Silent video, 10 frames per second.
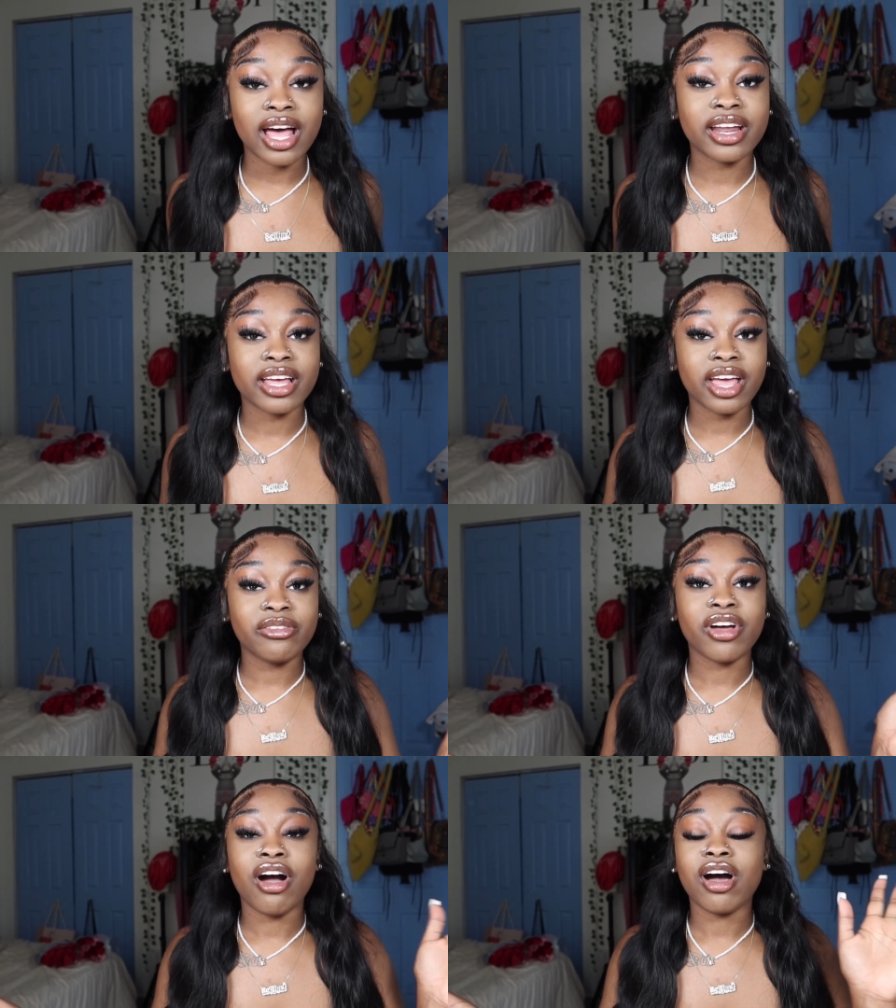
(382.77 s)
I done
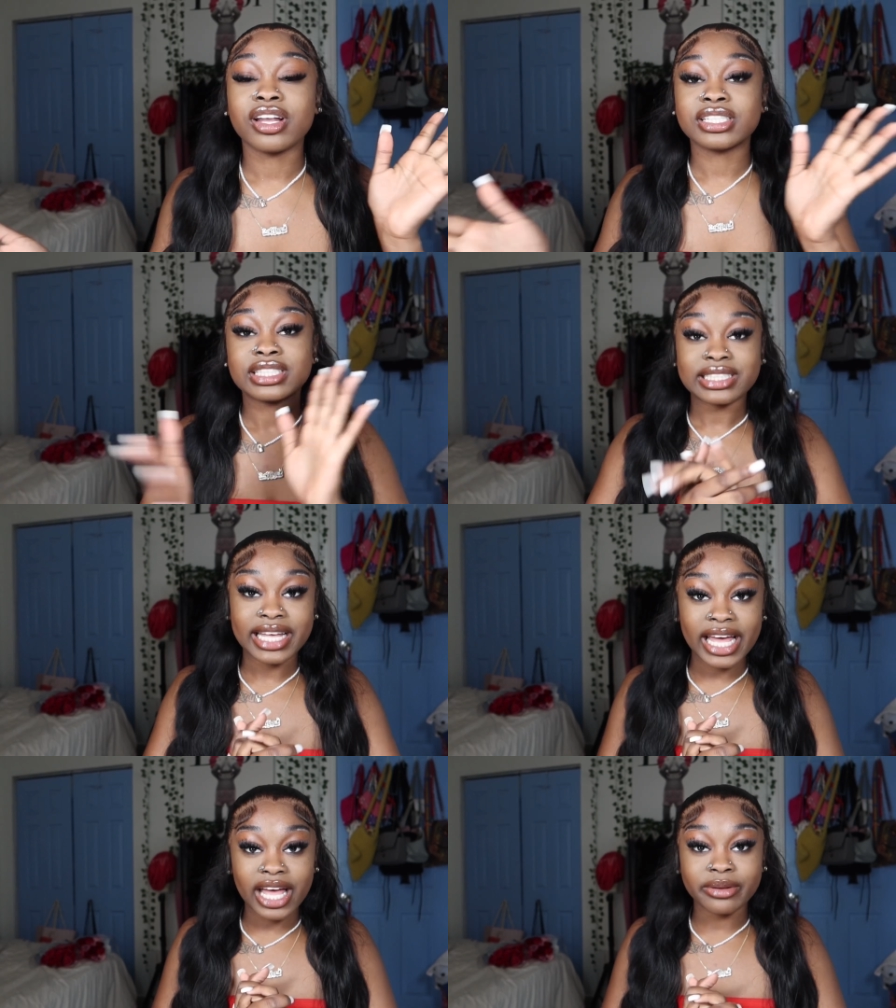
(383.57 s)
gave y'all all the
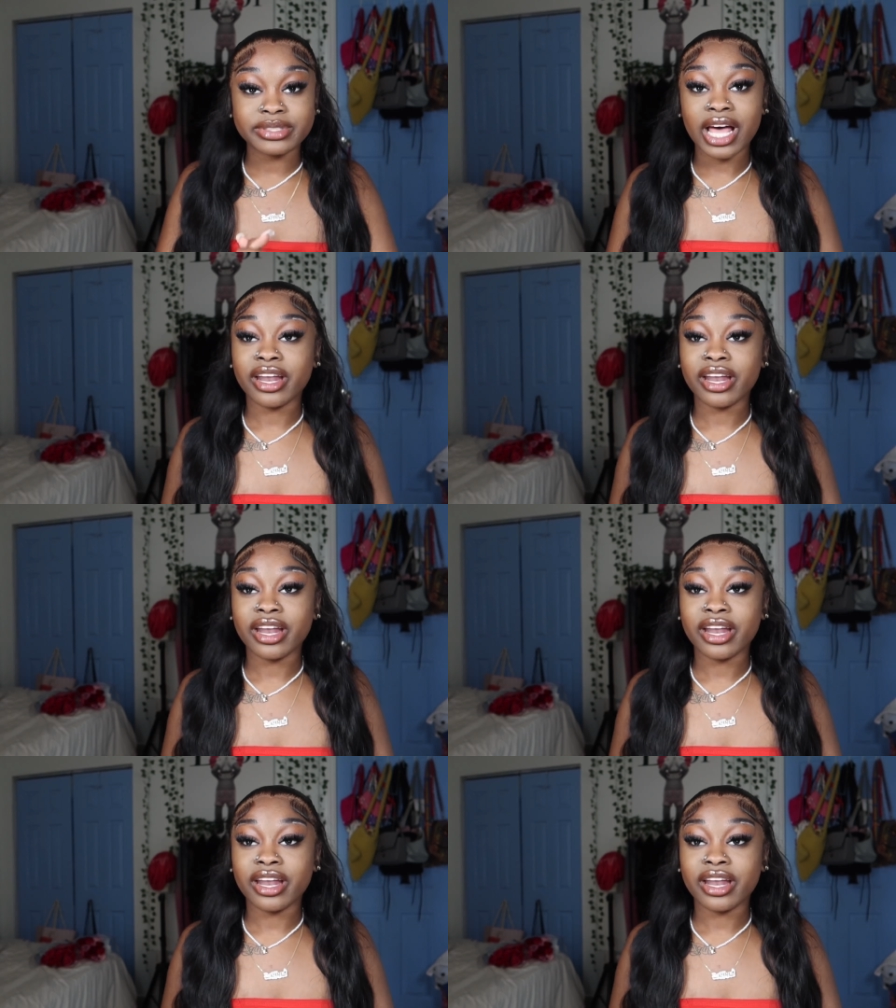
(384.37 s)
steps.